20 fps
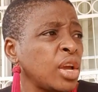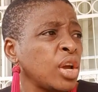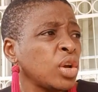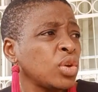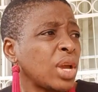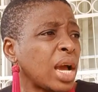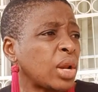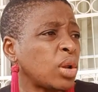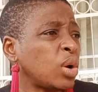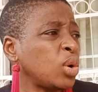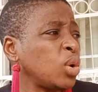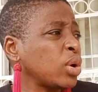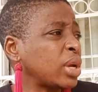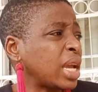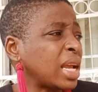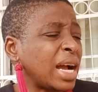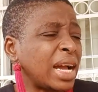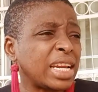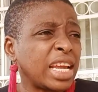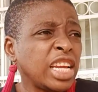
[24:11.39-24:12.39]
You are not
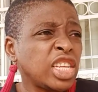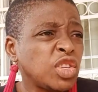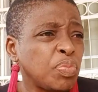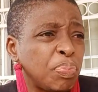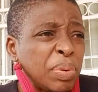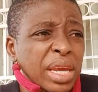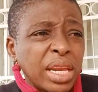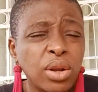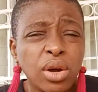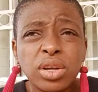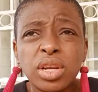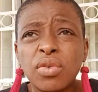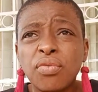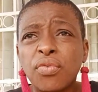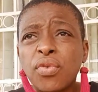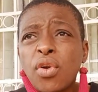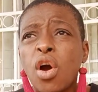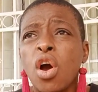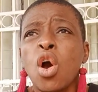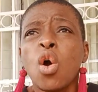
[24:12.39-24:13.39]
looking at each pin on the
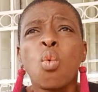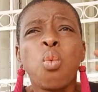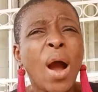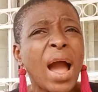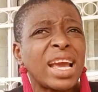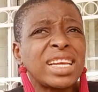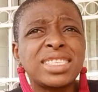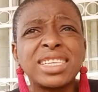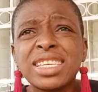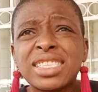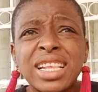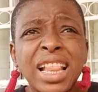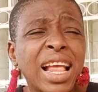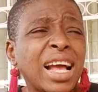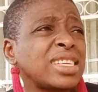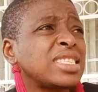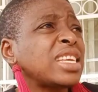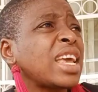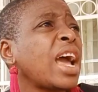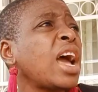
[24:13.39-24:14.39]
floor. Why is this
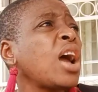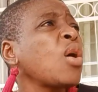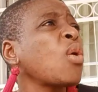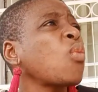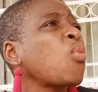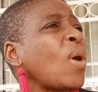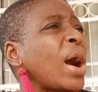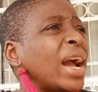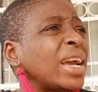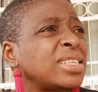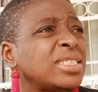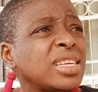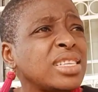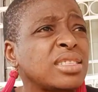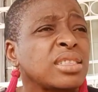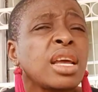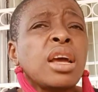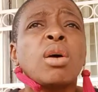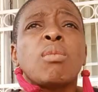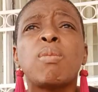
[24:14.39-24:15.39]
last year? Why is
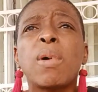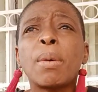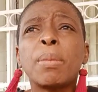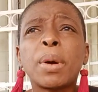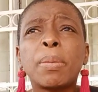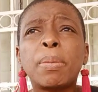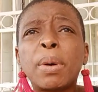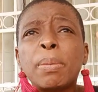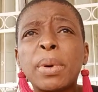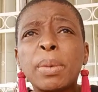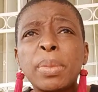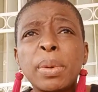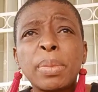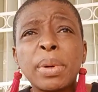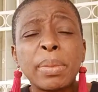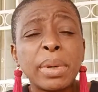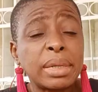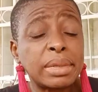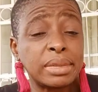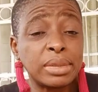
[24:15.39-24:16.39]
this?
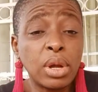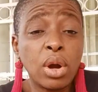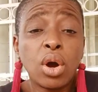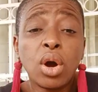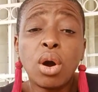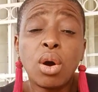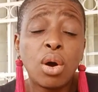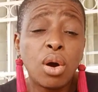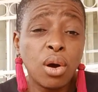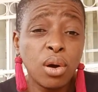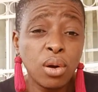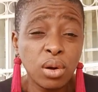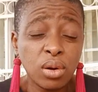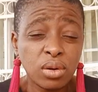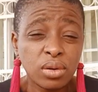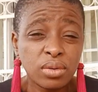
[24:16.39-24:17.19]
No.